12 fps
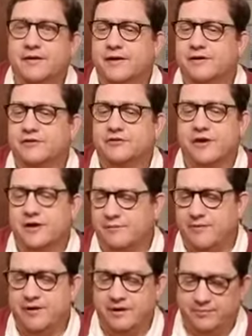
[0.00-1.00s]
to try to
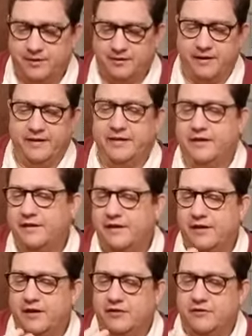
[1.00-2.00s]
manipulate it.
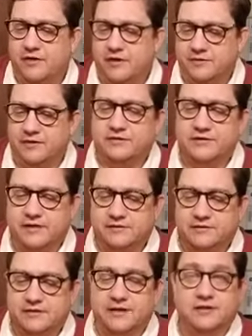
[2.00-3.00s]
You get the sense
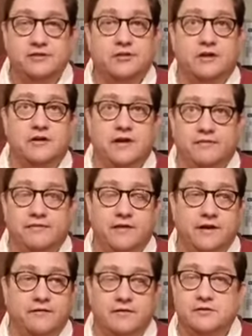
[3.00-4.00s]
that that Chardonnay
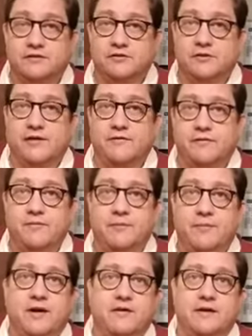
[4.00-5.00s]
flavor is straight from the
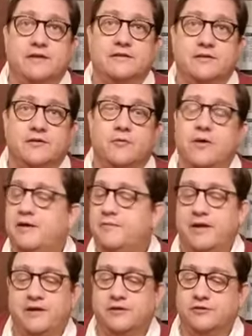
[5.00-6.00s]
berries, and the
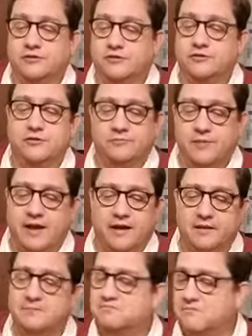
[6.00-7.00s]
winemaker just stood back
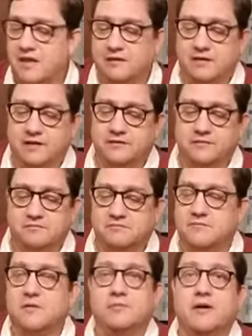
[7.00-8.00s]
and let
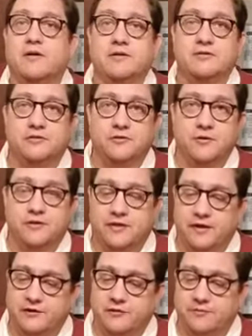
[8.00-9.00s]
the berries do what they
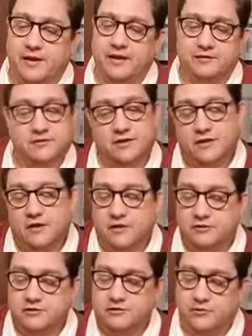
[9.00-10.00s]
do best, which
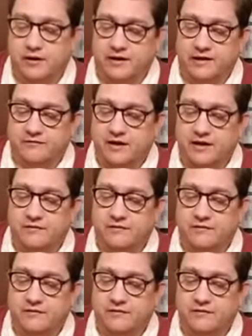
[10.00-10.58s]
is why I give that a